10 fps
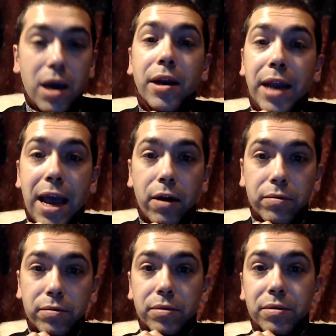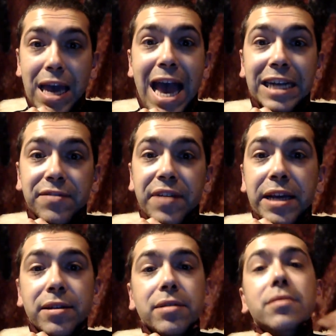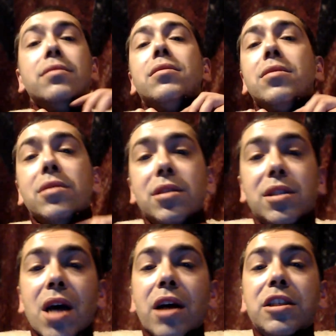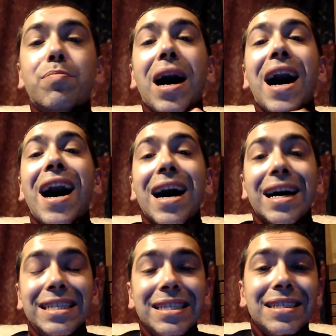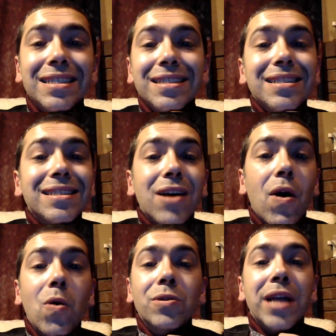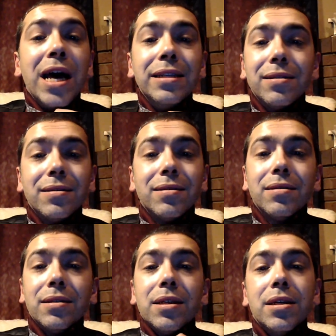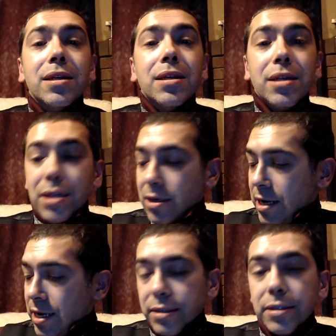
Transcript: Now, active end tucks behind the whole knot, all right?